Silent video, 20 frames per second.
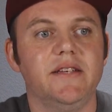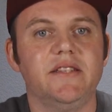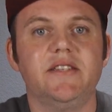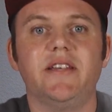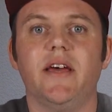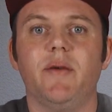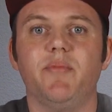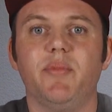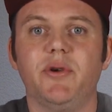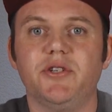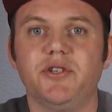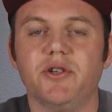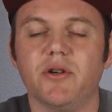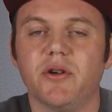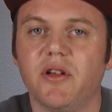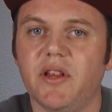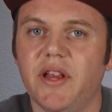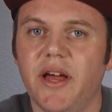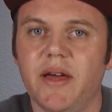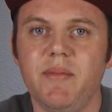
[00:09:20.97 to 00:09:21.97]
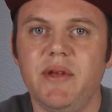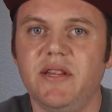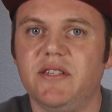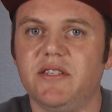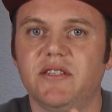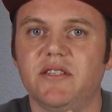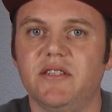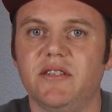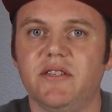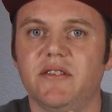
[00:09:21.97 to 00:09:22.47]
temperature
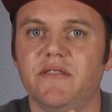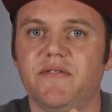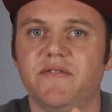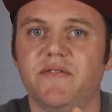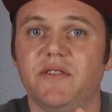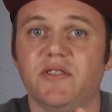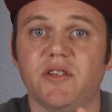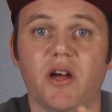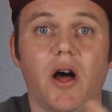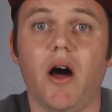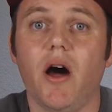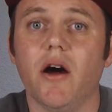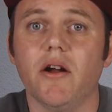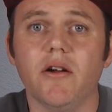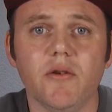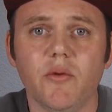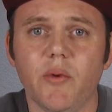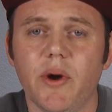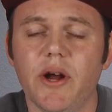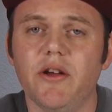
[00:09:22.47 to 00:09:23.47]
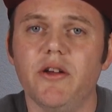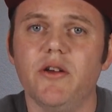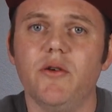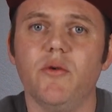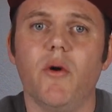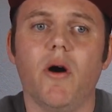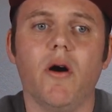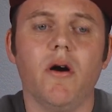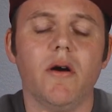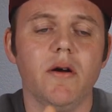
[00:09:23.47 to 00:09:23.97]
climates, if it's hotter where
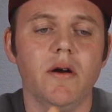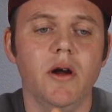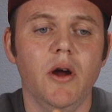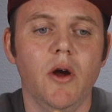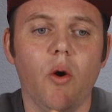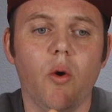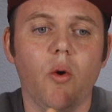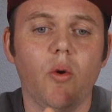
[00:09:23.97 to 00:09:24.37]
you are,